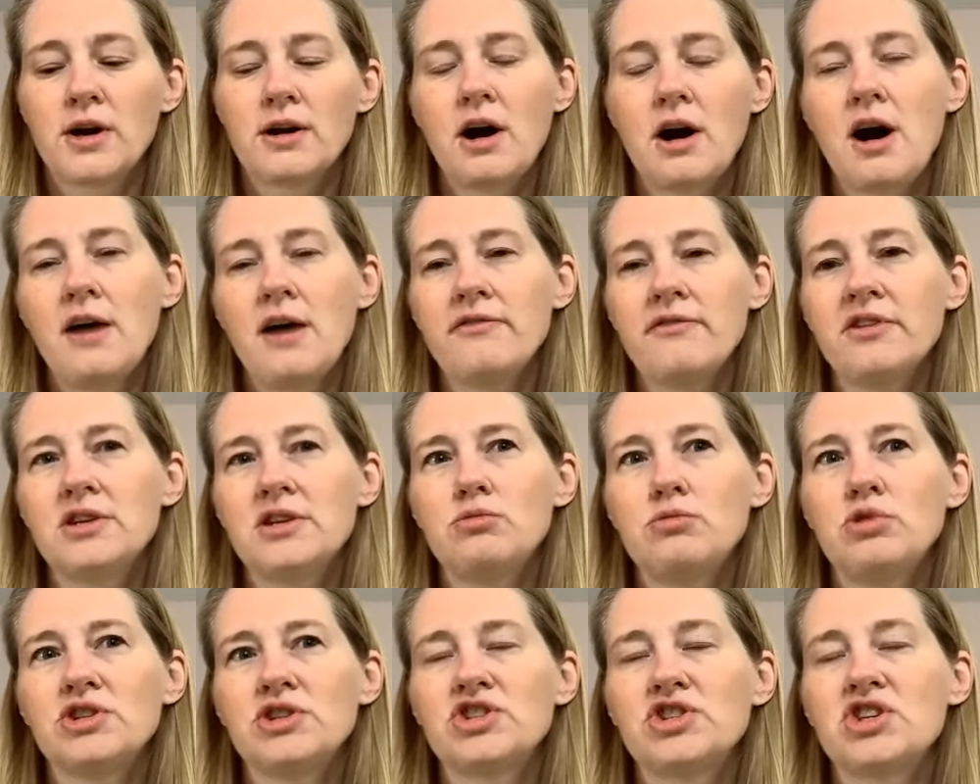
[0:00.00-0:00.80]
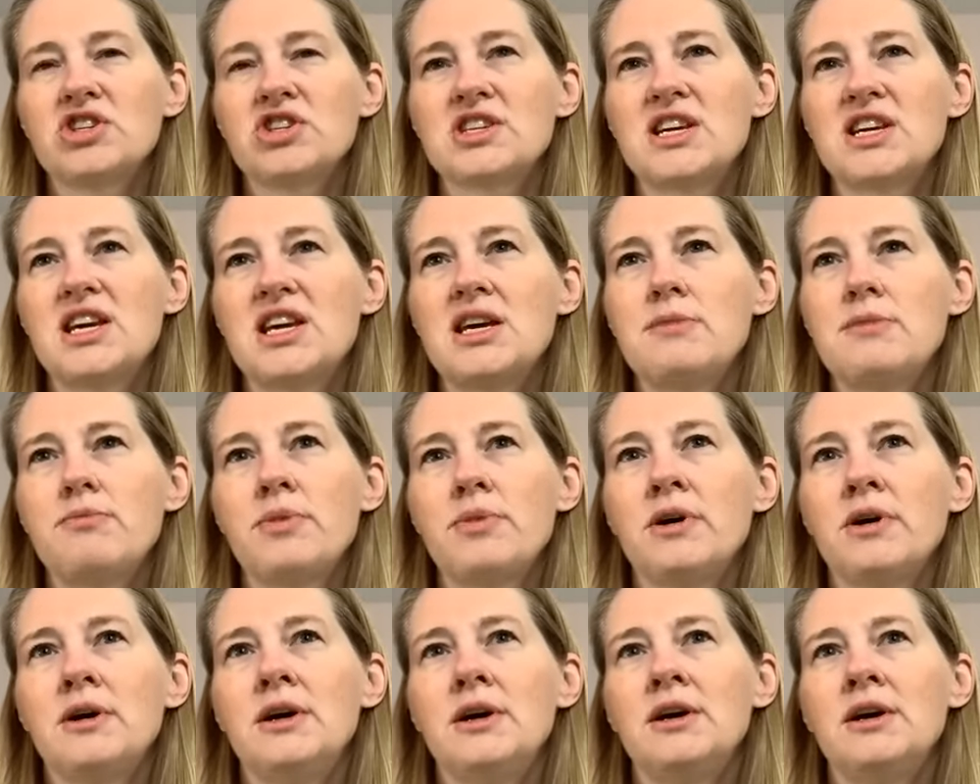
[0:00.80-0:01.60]
Often we'll just keep
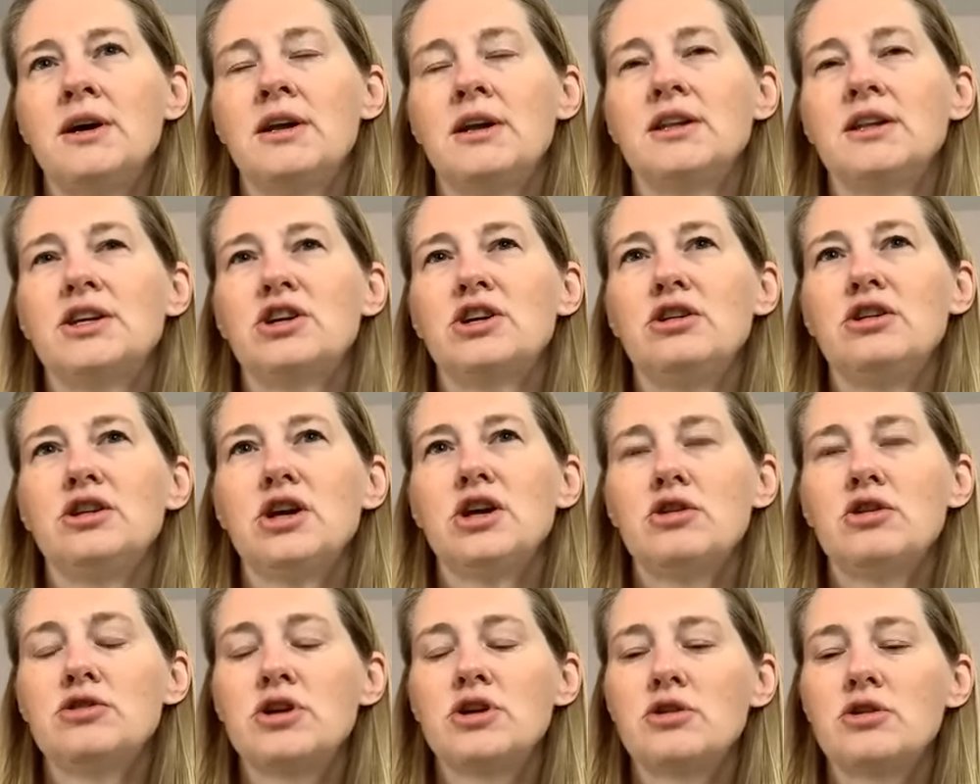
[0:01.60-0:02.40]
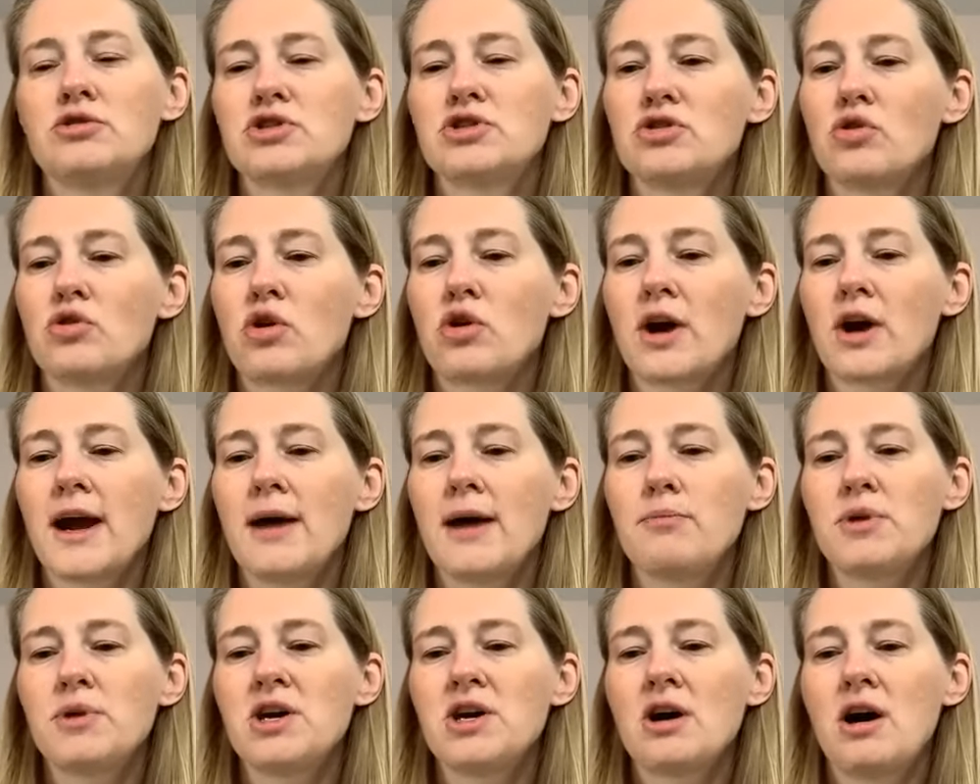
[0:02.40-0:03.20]
a little low dose
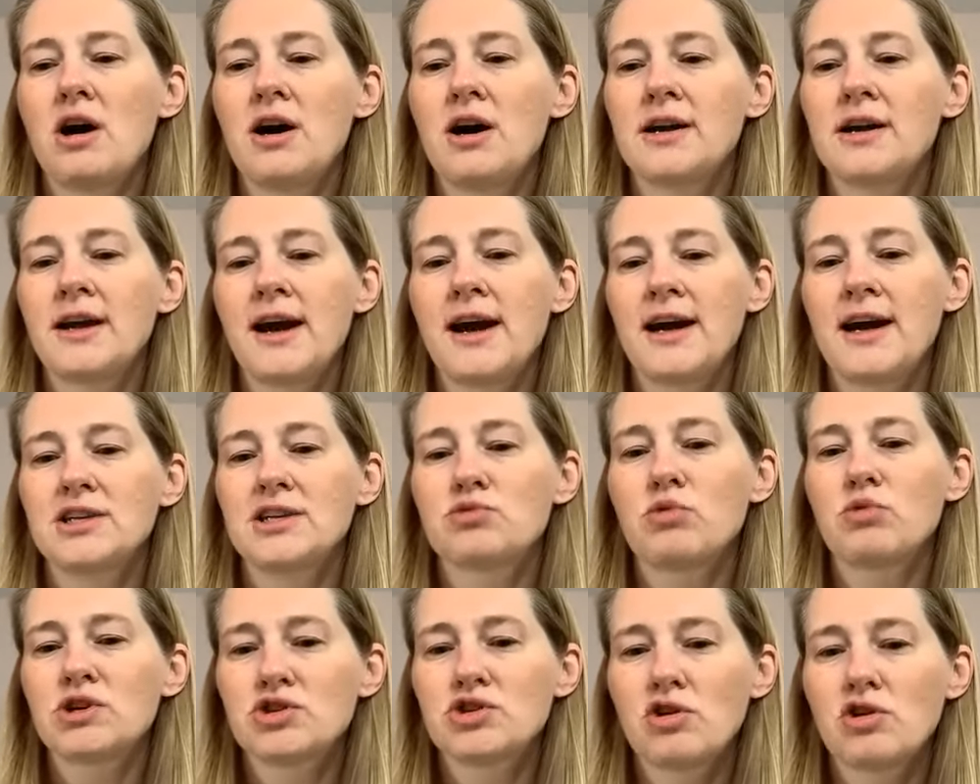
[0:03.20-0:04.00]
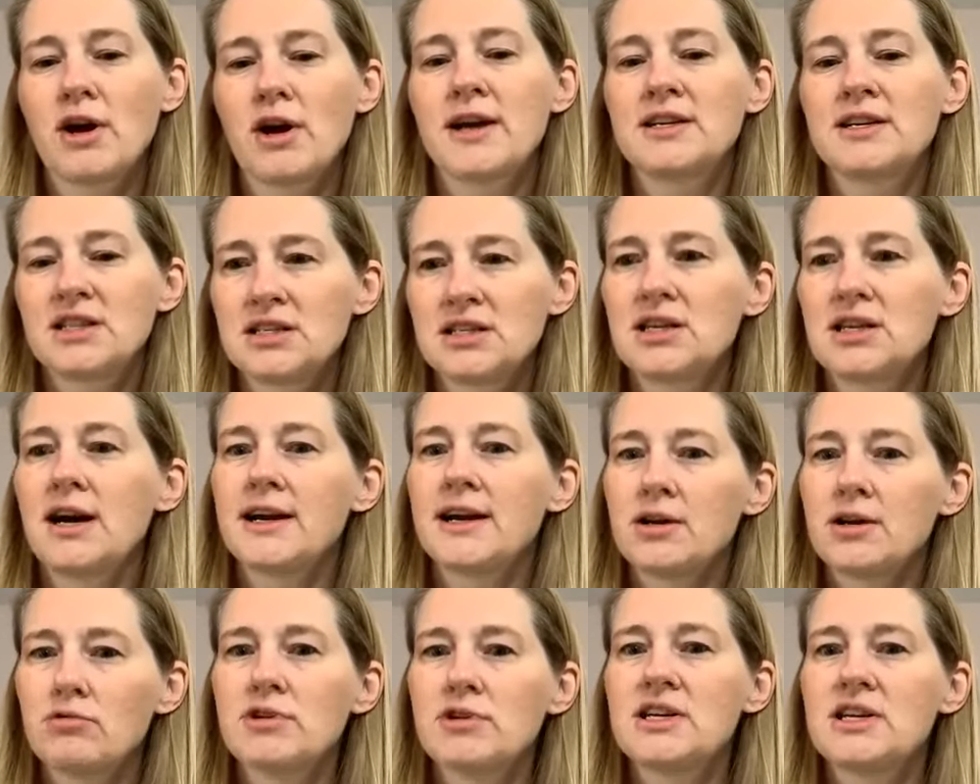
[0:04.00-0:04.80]
norepi on as we're trying to
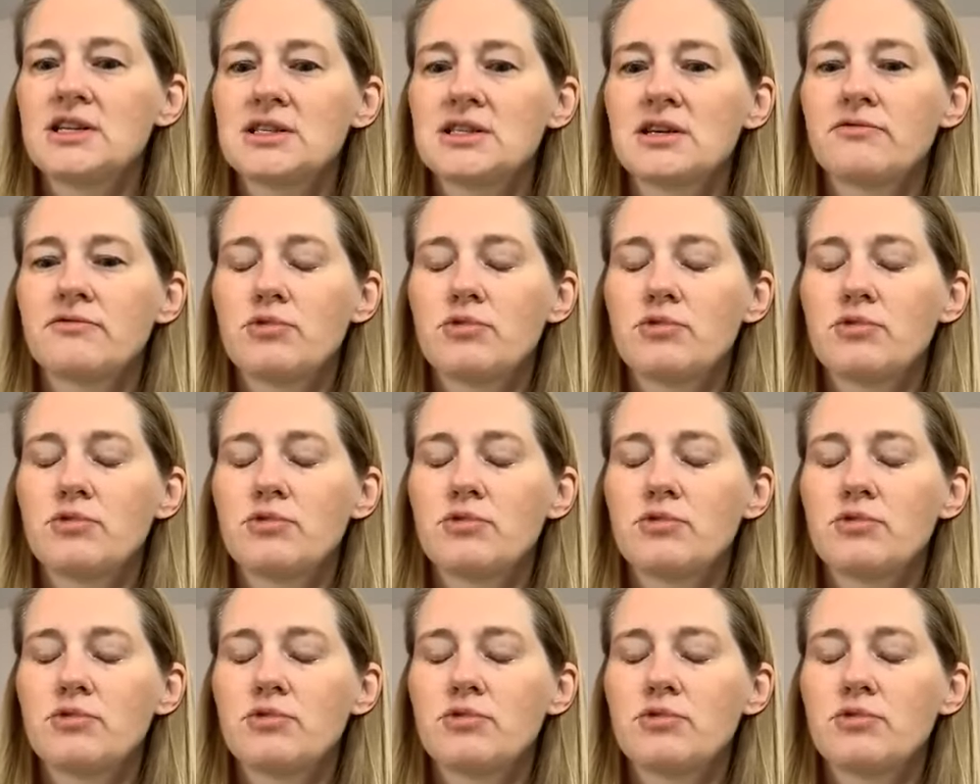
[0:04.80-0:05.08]
diurese if